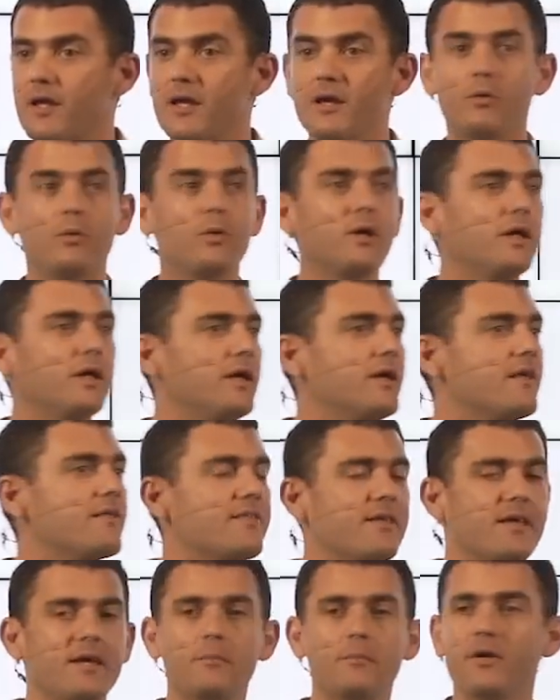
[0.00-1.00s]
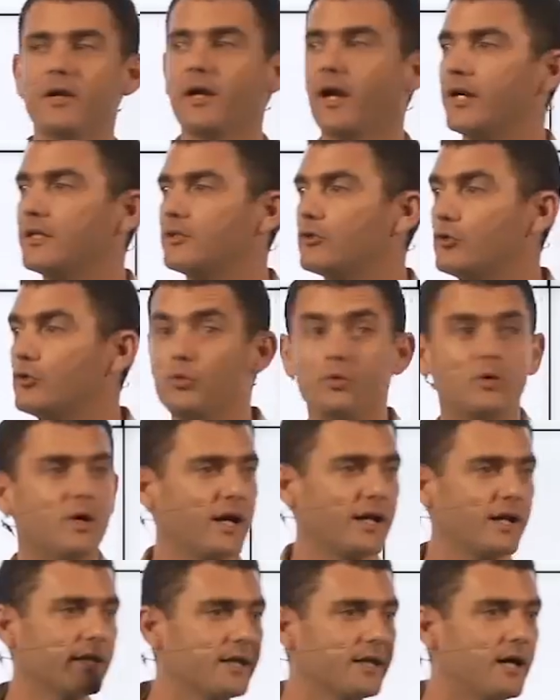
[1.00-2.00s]
he is immigrated to
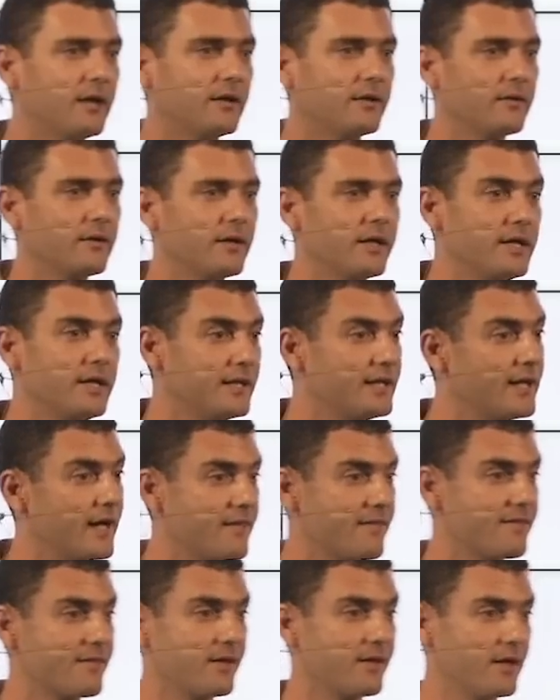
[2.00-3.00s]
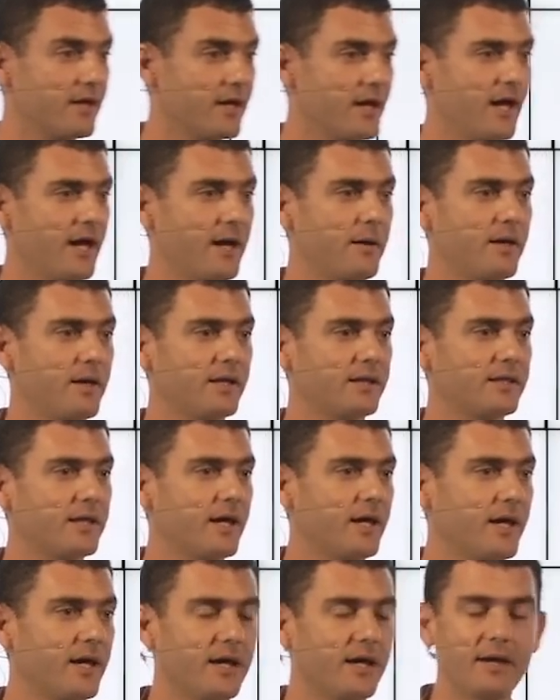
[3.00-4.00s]
Canada, he gets
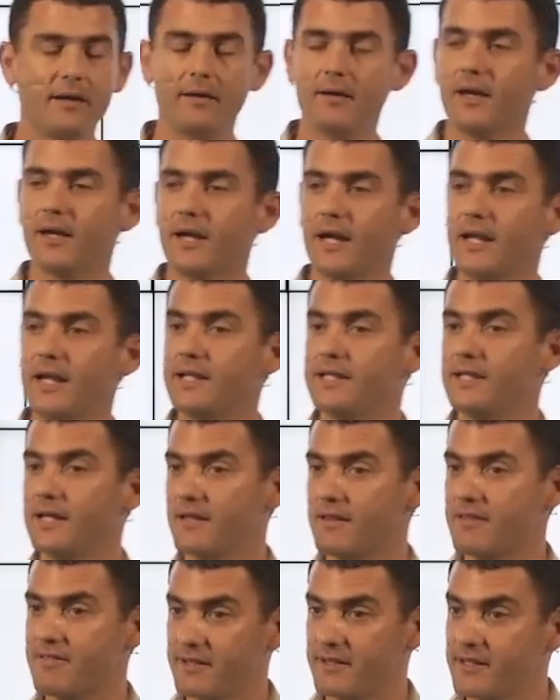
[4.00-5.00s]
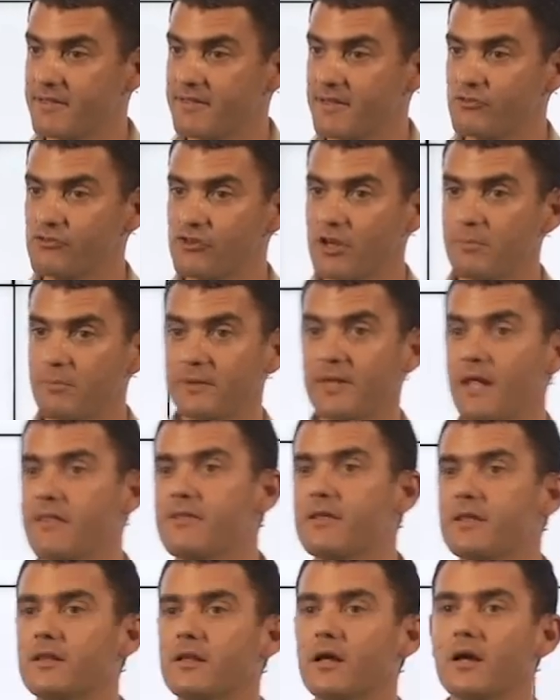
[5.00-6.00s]
a Canadian citizenship,
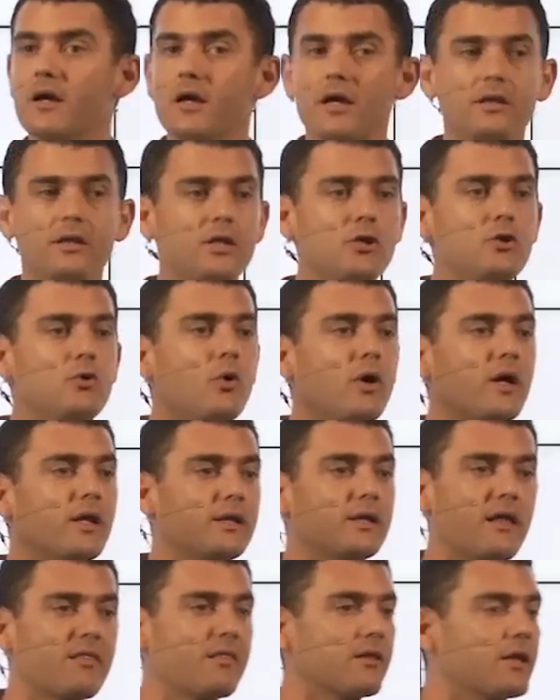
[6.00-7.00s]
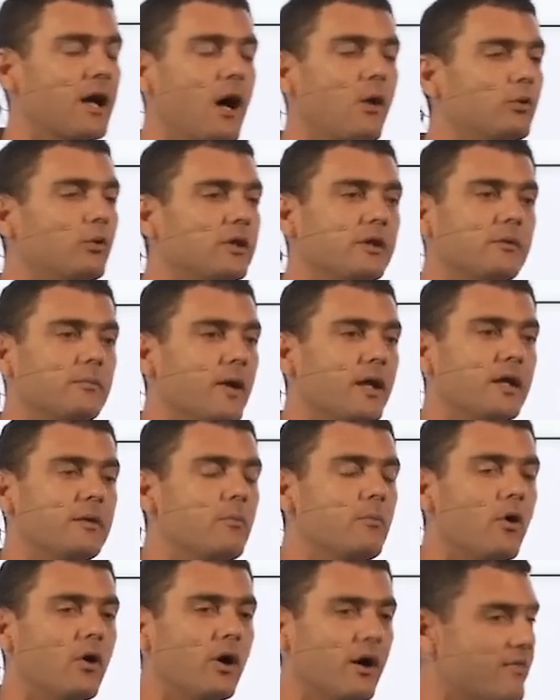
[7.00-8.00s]
that's it. The UN doesn't count him
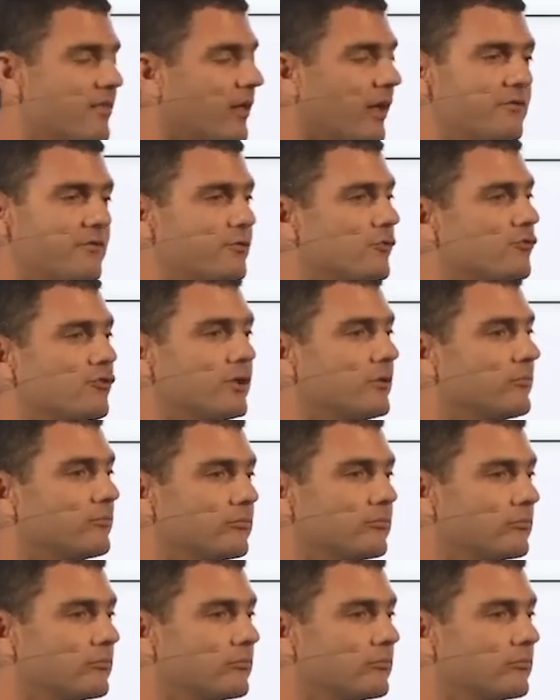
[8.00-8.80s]
anymore as a refugee.